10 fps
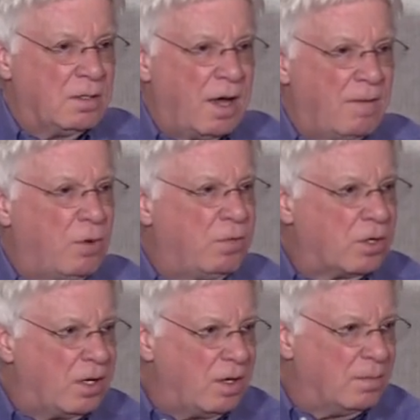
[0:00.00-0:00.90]
I've
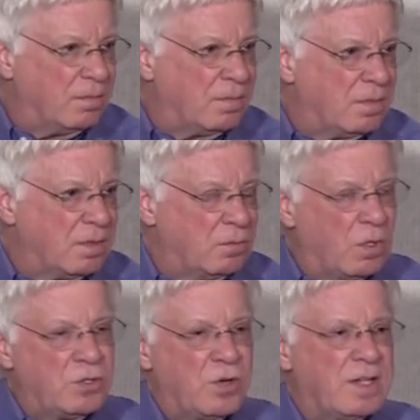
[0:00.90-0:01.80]
overcome.
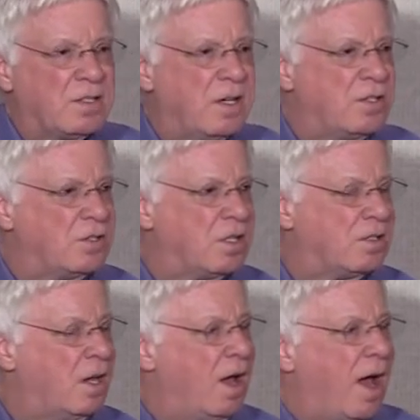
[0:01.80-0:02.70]
One translation
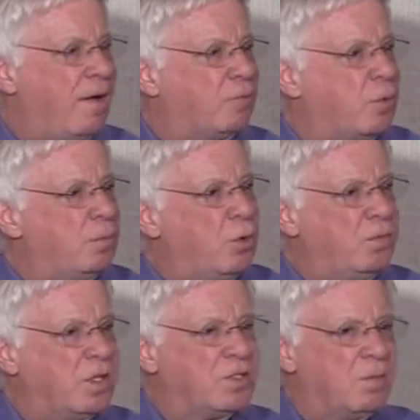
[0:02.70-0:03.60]
says, "I've removed its